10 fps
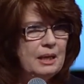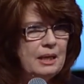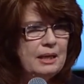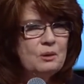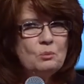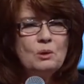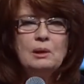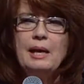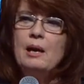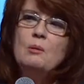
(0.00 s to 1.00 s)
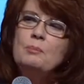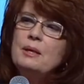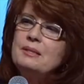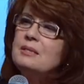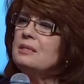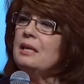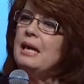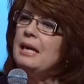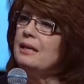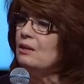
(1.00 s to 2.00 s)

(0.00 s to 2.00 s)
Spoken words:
it will help us to hang